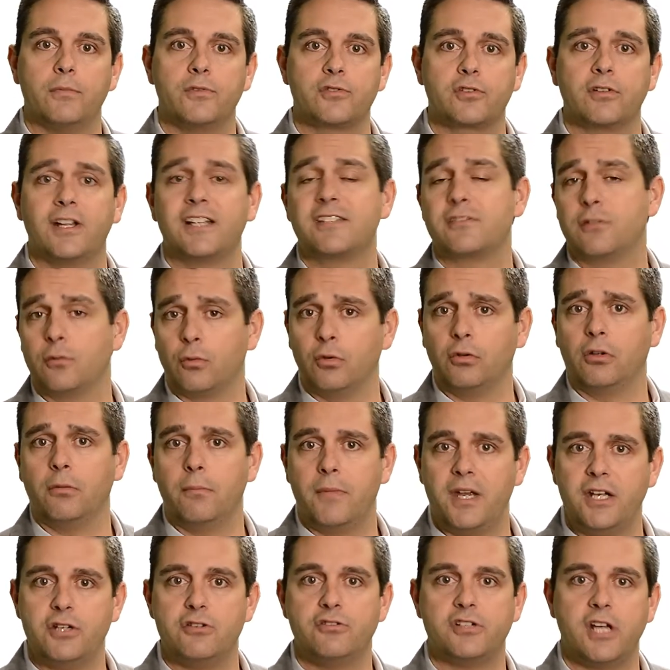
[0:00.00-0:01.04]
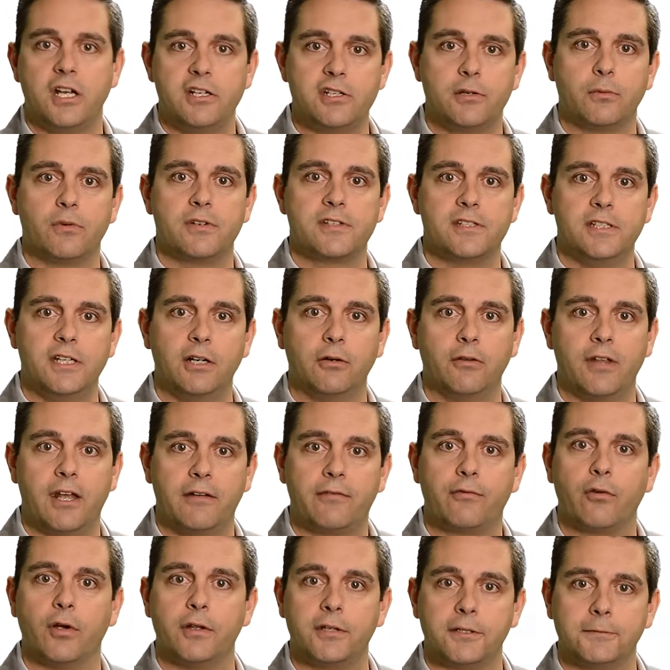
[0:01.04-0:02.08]
So that's the real major change that we're seeing on that
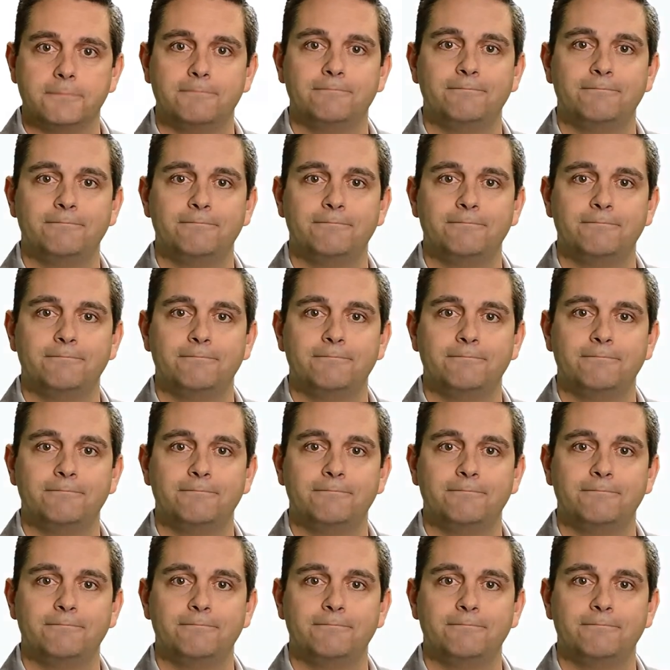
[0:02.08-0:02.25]
front.